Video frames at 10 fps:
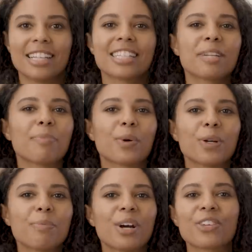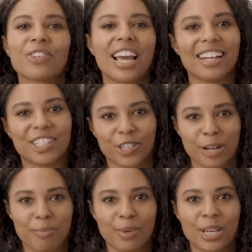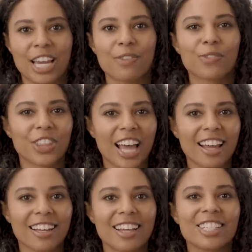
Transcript: It's an important part of any trip. And for that,